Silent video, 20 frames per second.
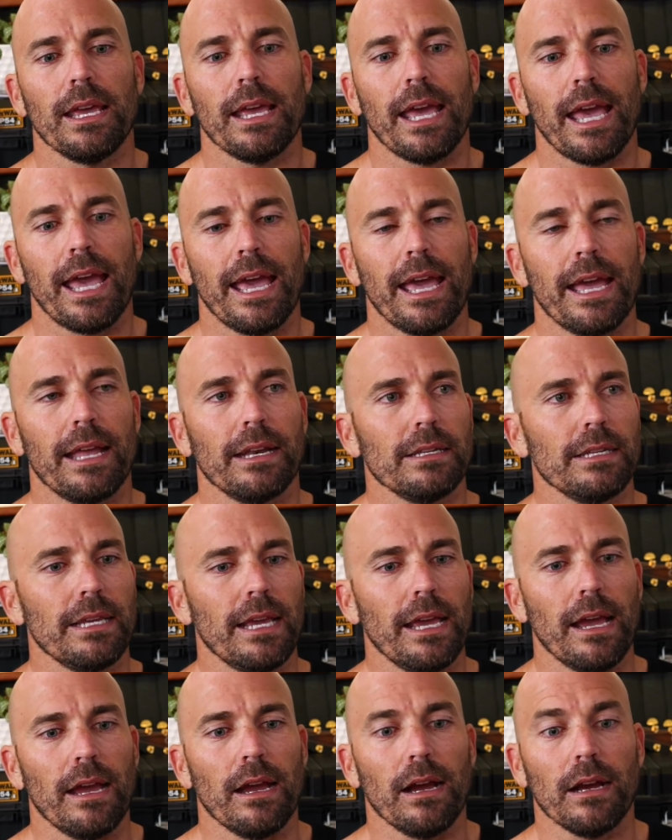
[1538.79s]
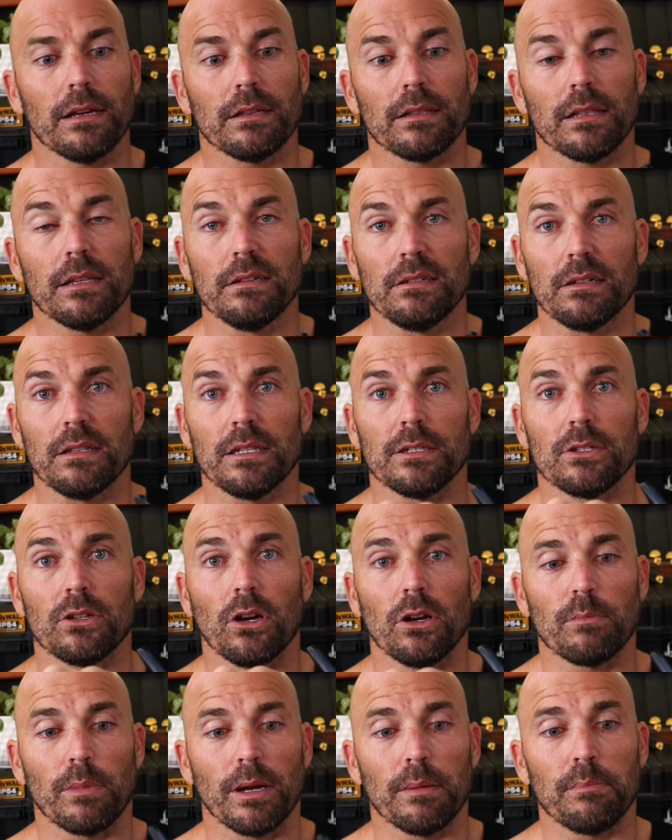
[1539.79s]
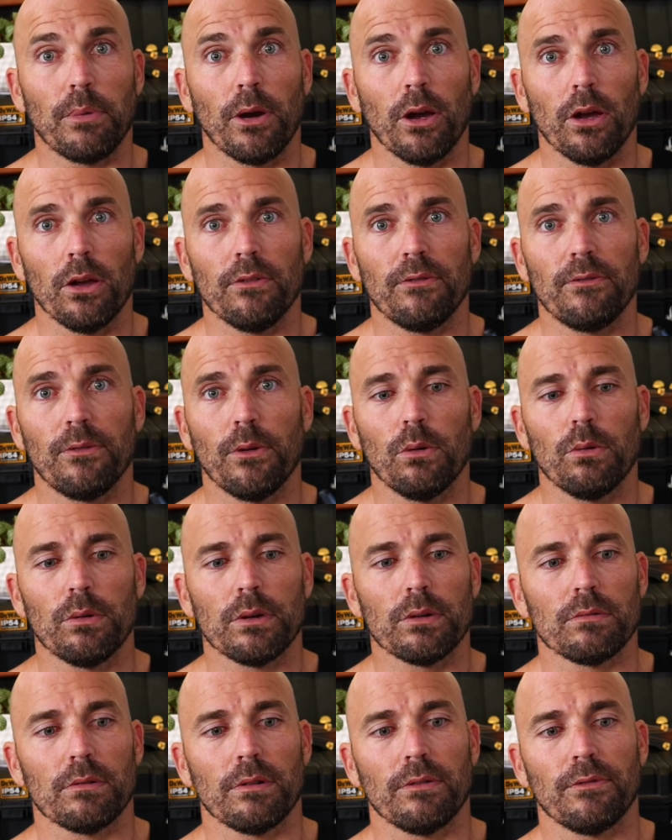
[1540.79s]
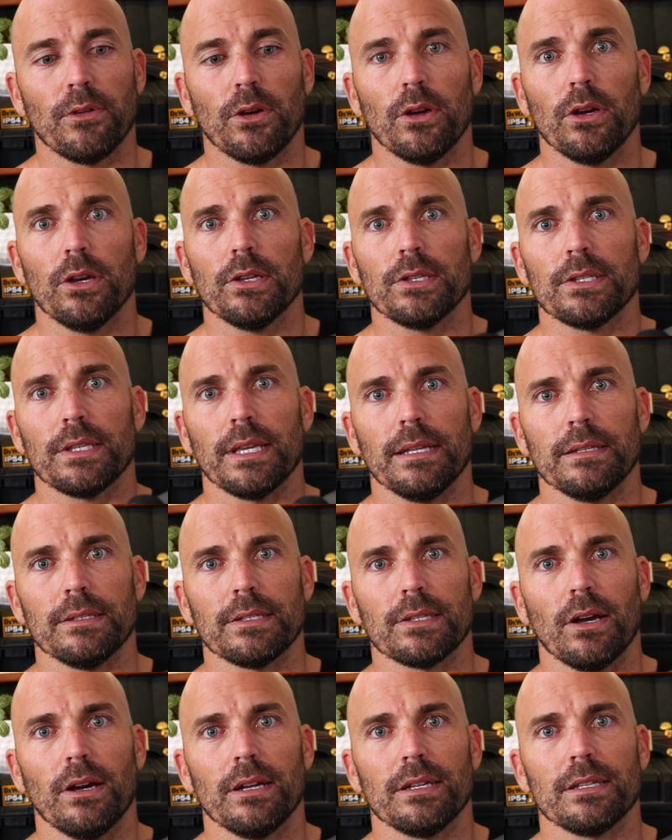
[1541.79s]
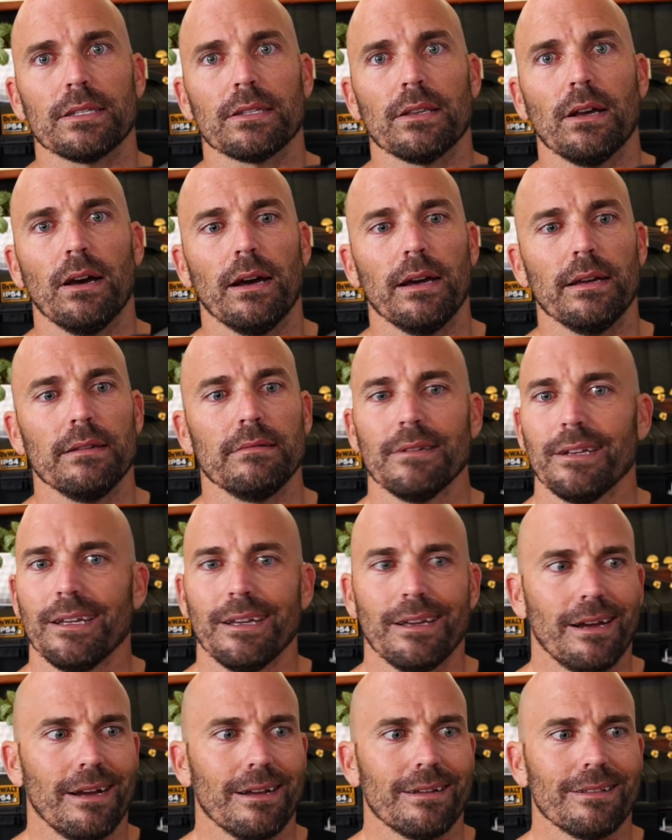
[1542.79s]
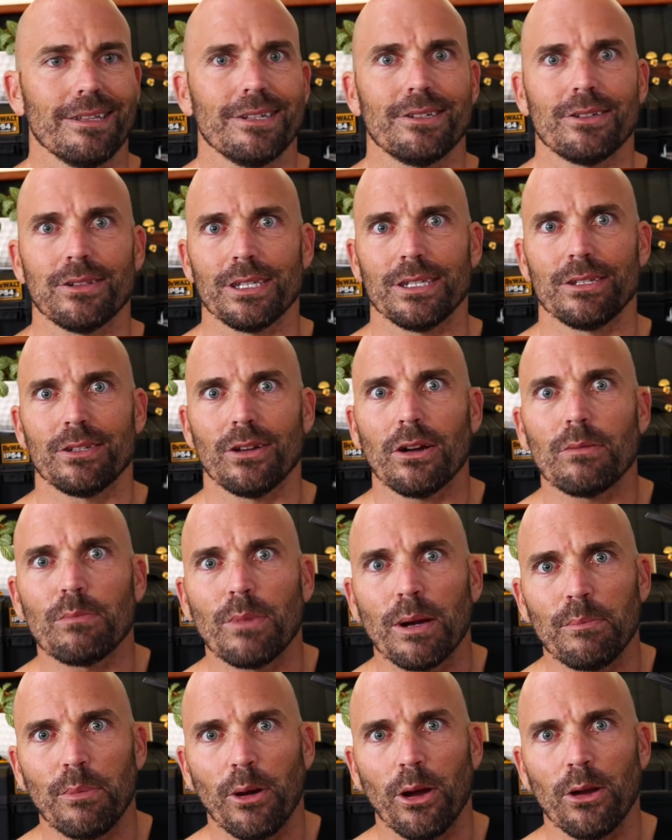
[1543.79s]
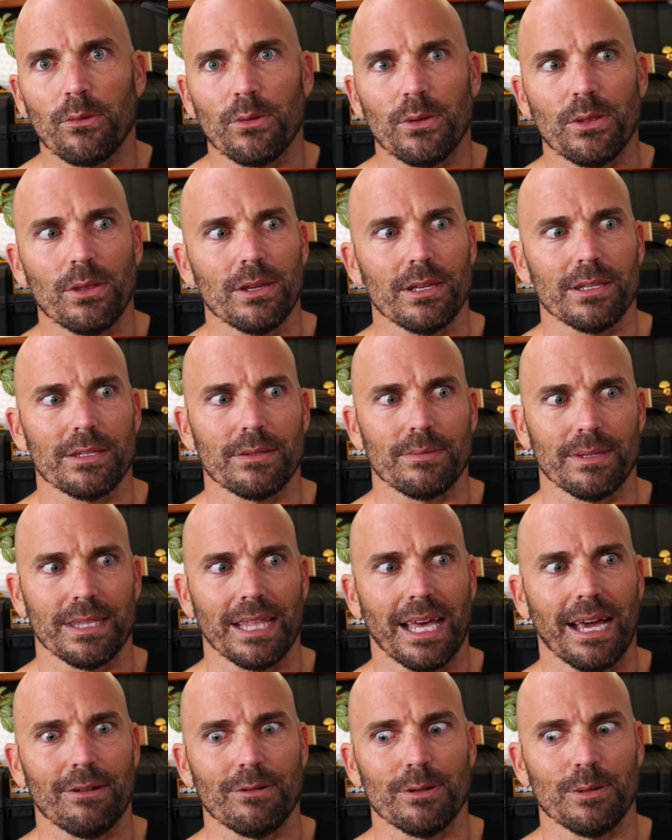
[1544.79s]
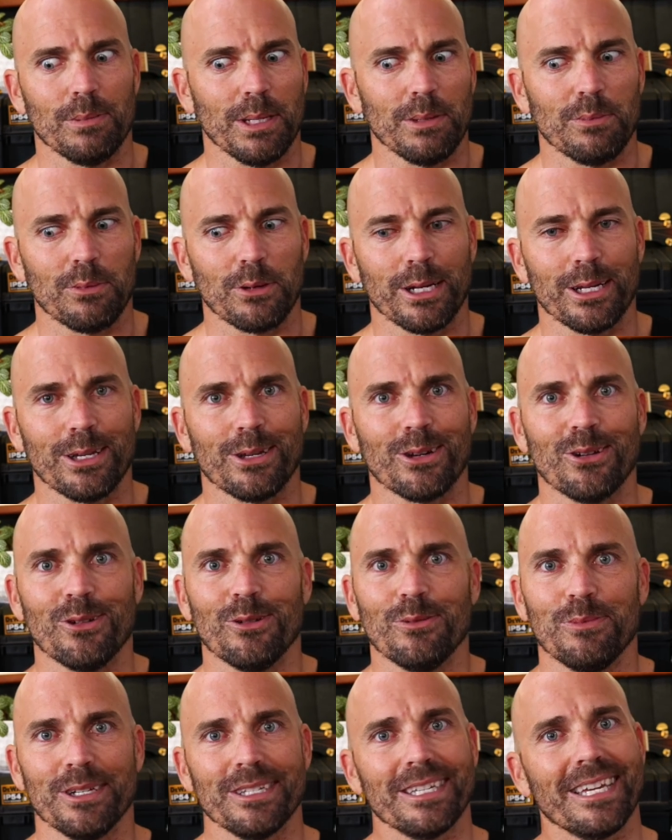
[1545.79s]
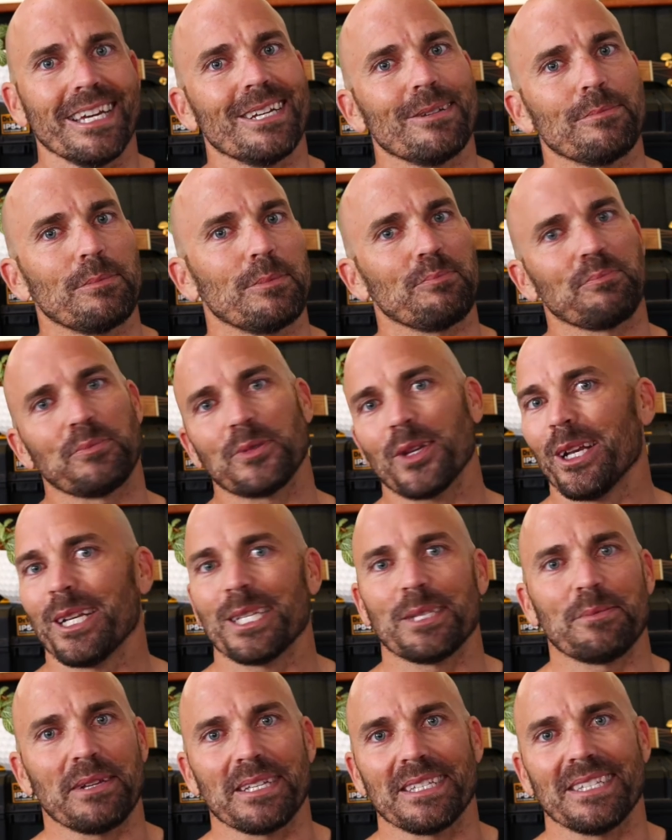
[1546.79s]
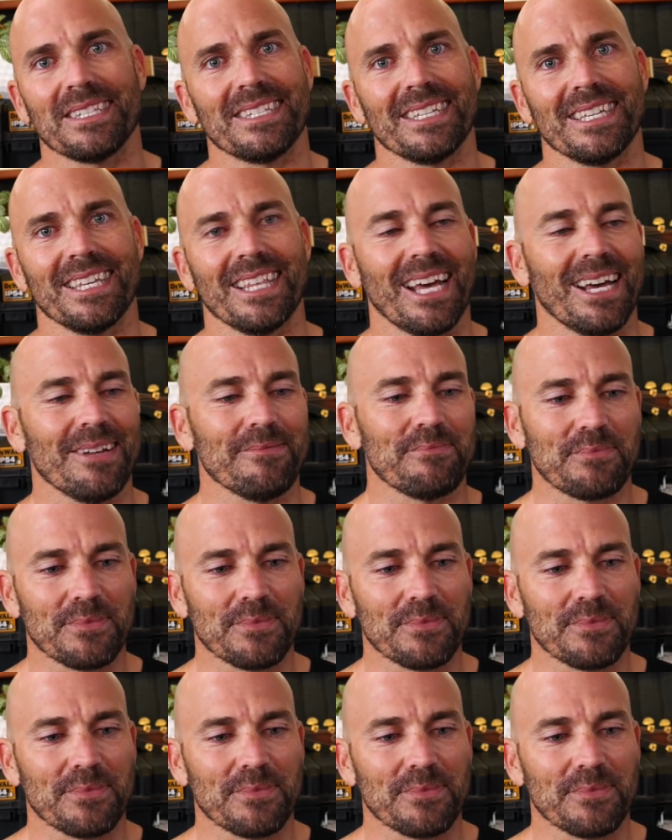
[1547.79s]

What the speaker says: And yeah, I could literally dock my boat forward and reverse and side to side. I could literally dock my boat with this, but that would be pretty cool. But yeah, don't expect to see that.